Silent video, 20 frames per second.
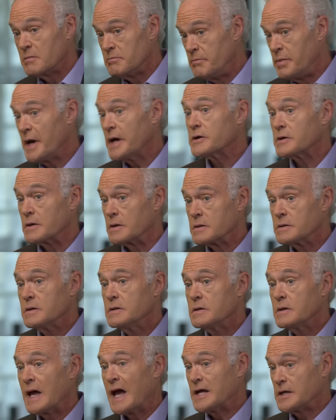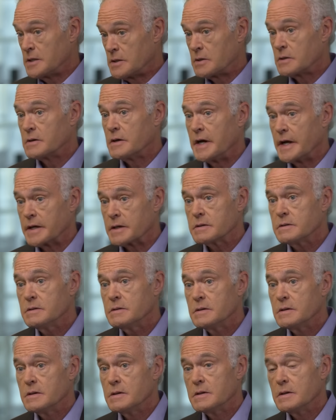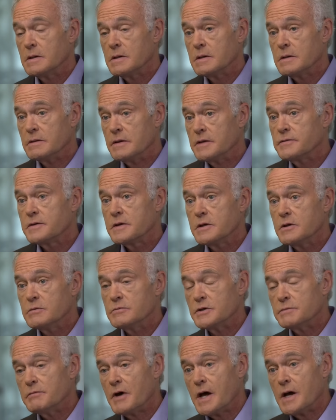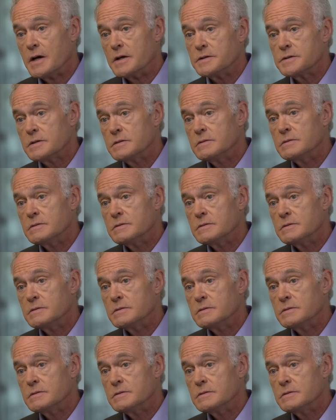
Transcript: better at learning than the human mind?